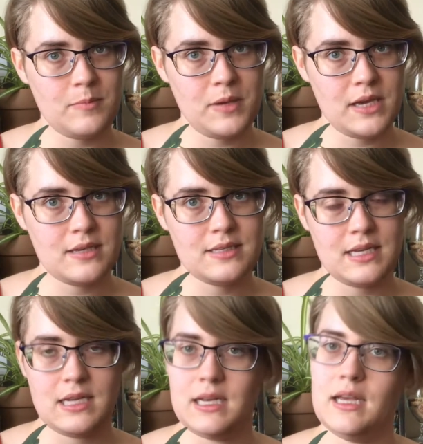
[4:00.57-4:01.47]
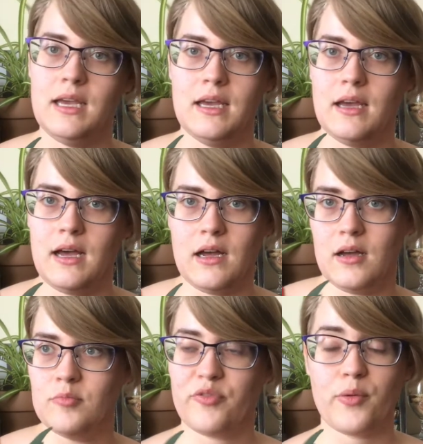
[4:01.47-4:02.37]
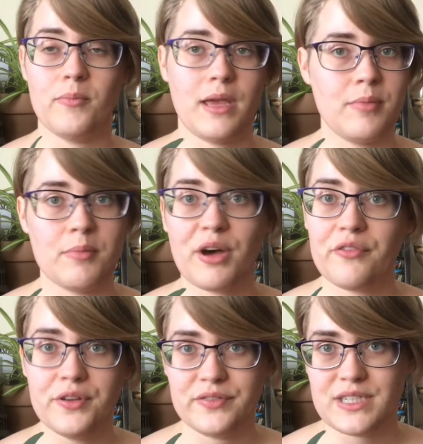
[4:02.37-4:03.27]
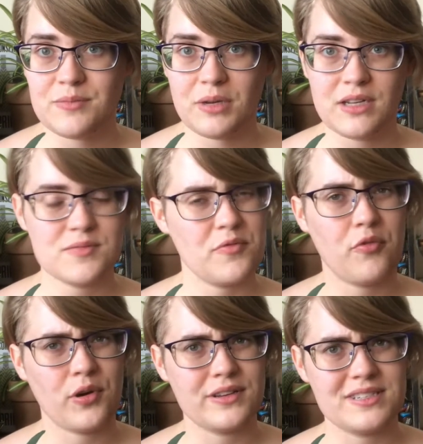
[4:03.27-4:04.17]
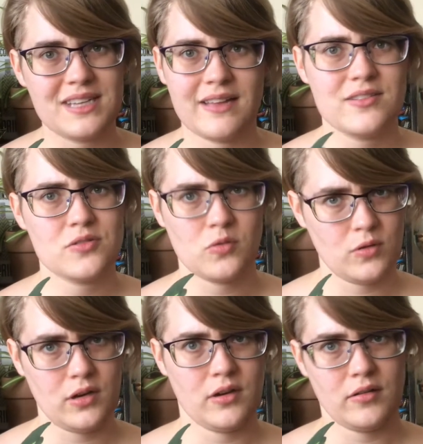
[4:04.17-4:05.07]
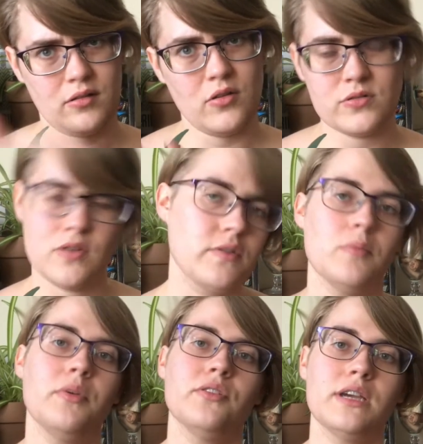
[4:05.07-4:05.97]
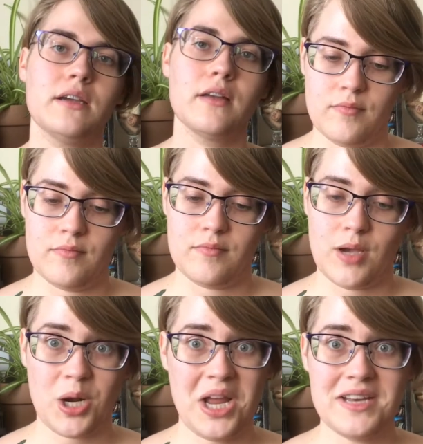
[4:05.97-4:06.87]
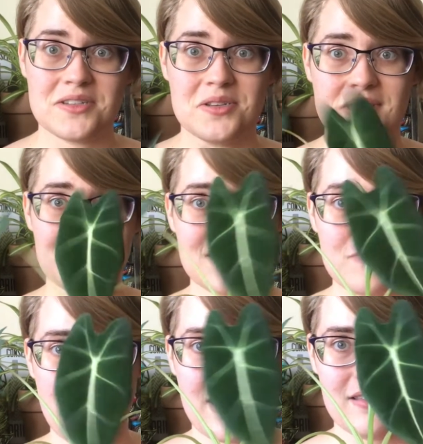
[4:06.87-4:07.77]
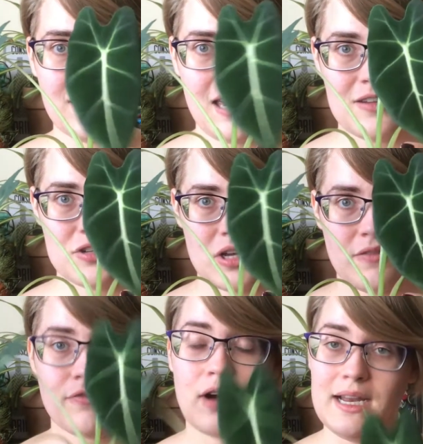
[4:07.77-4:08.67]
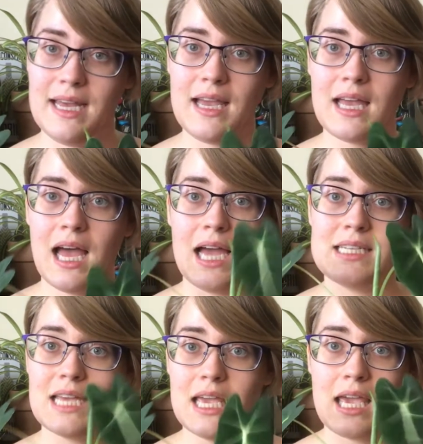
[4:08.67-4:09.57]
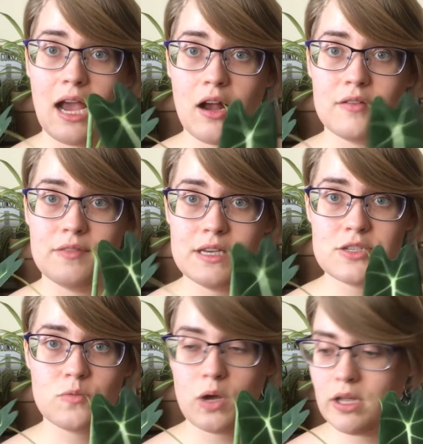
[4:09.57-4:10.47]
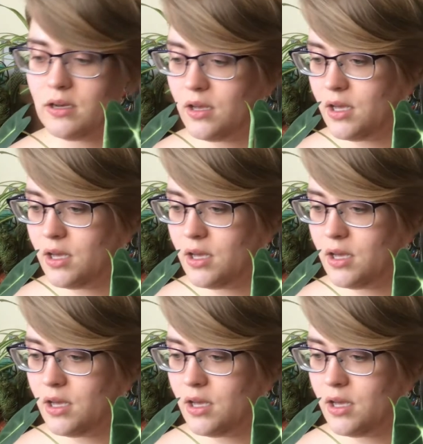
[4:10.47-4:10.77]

peeks in for maybe about 15 minutes before it sets or goes over the building. All right, so this is my Alocasia Frydek. I take care of this one